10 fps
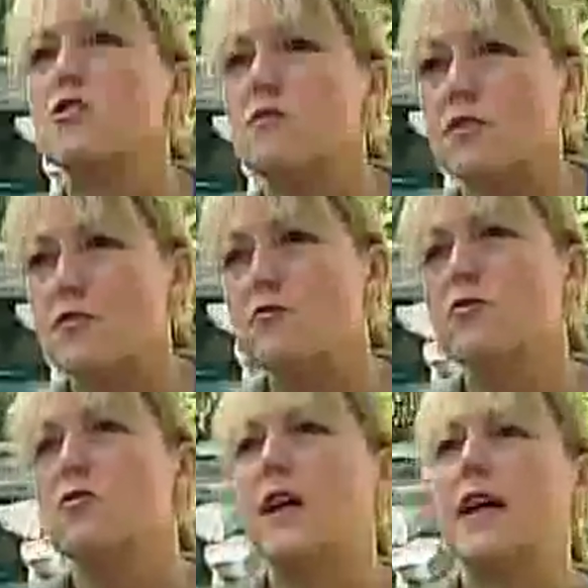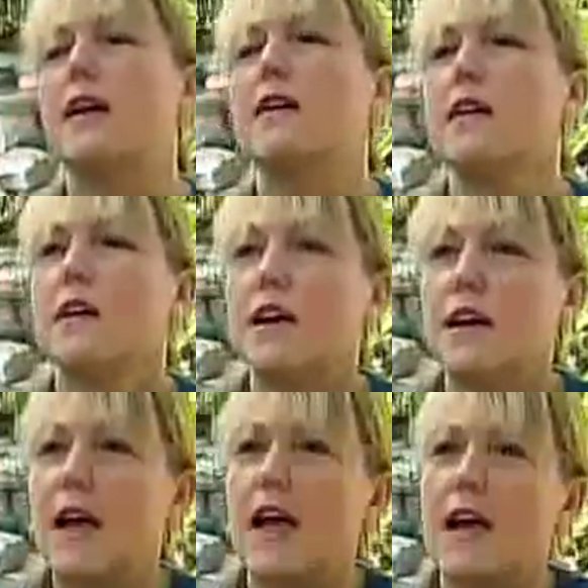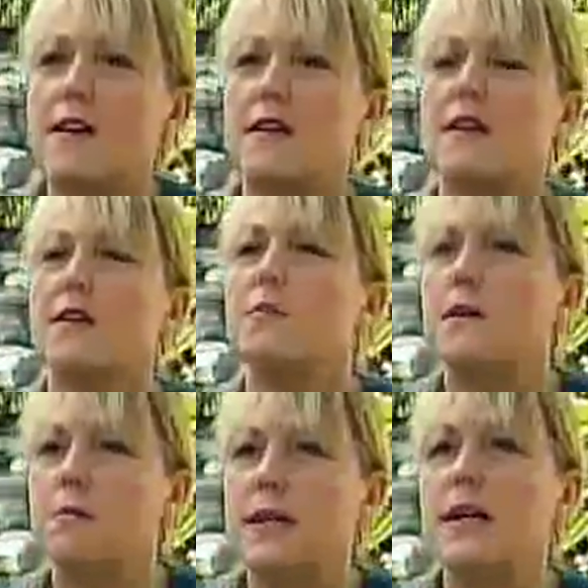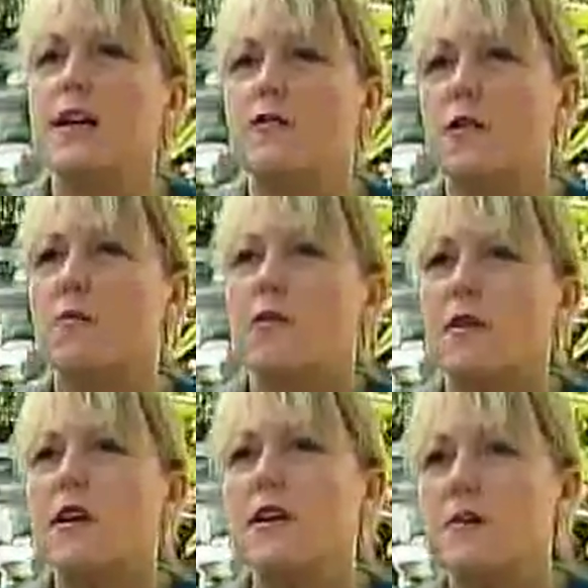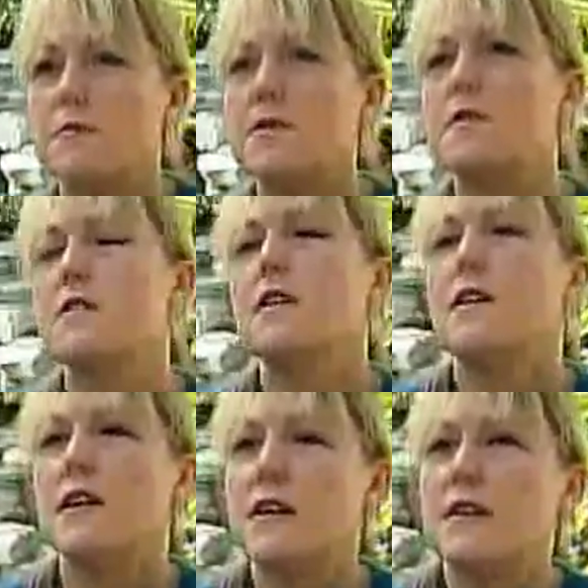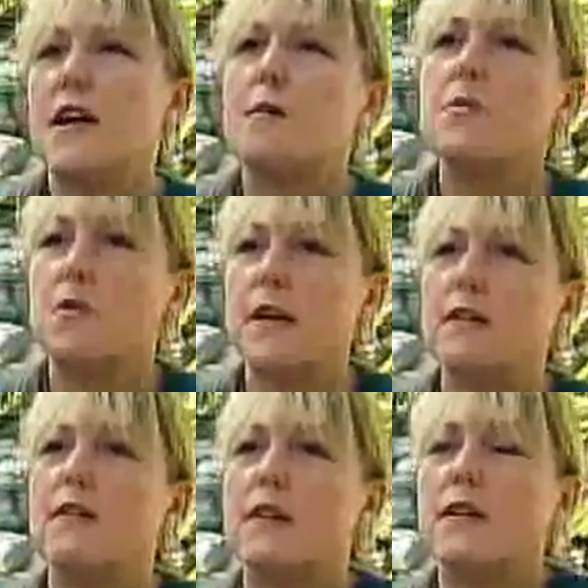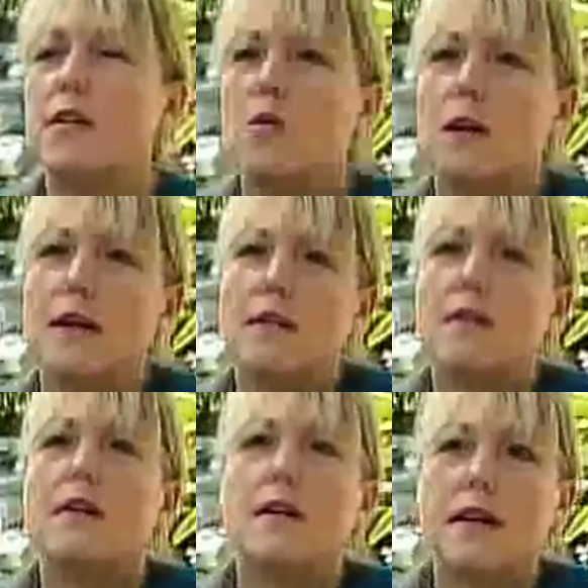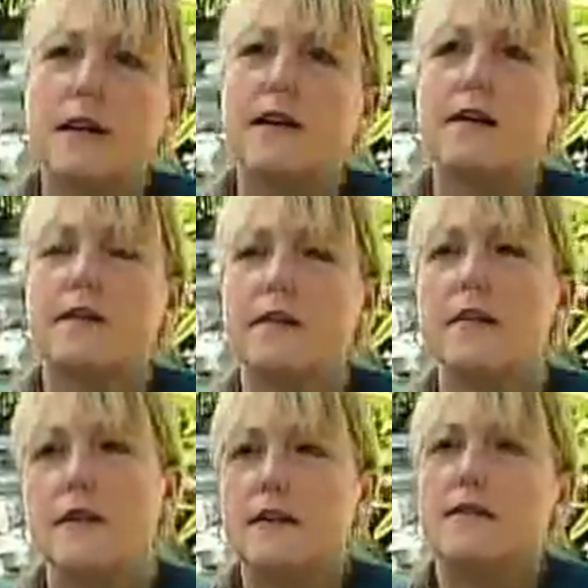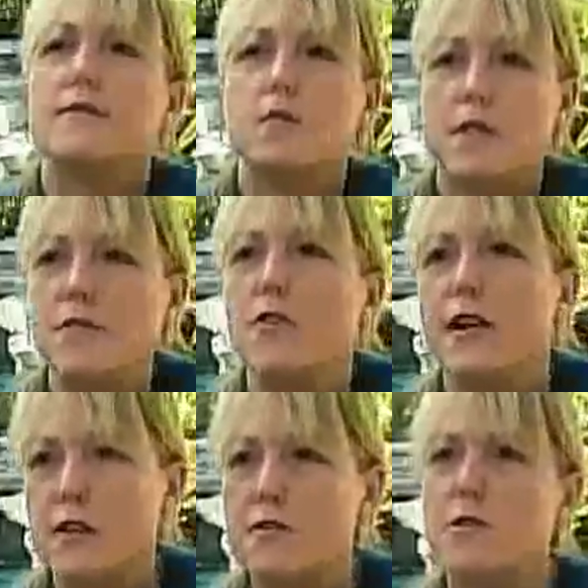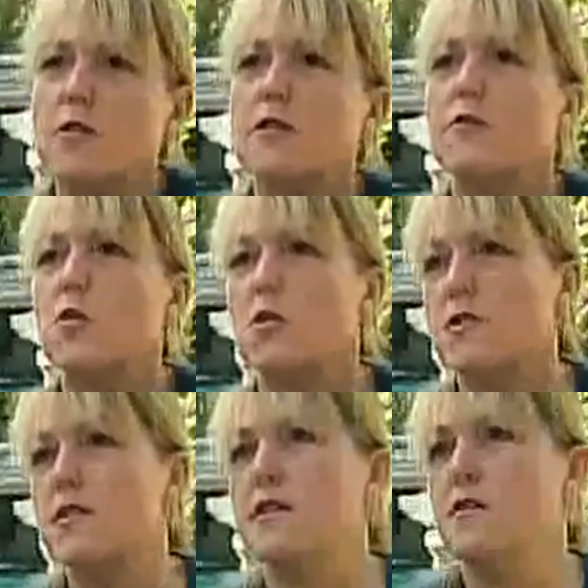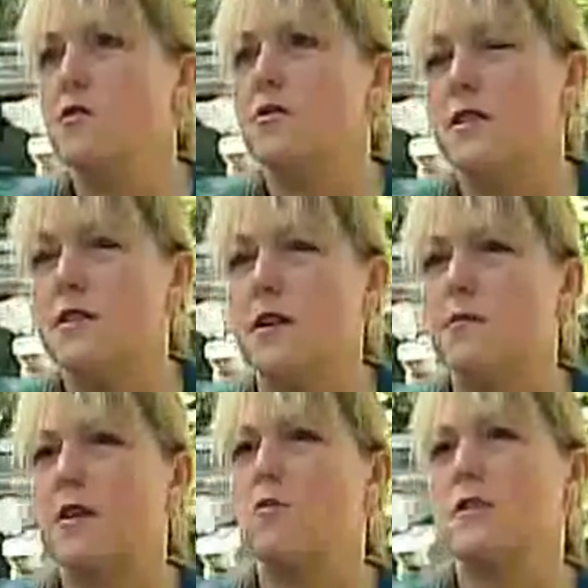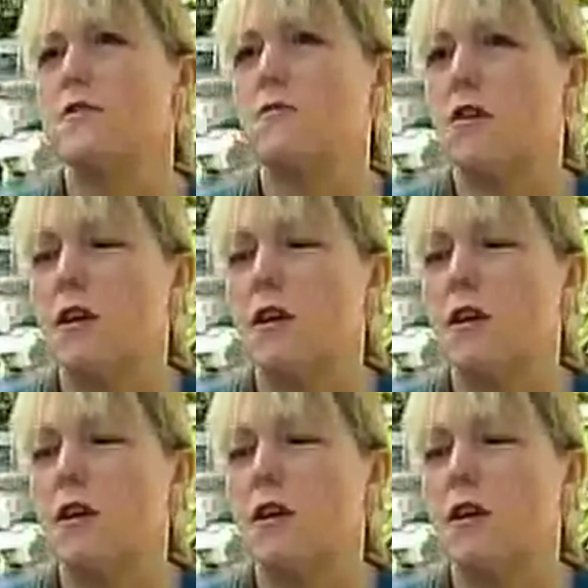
she was drooling and had a little bit of bleeding from her gums. And at that point, you know, I was very concerned, of course, and knew that something wasn't